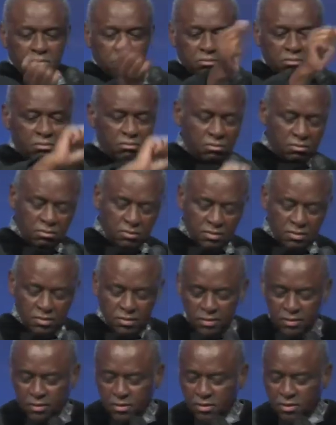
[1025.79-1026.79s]

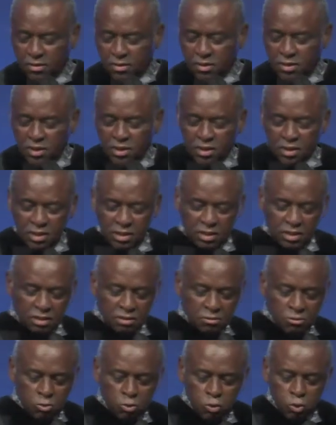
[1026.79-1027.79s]

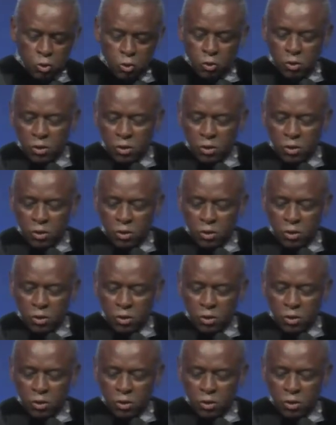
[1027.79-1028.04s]
Nobody speaks.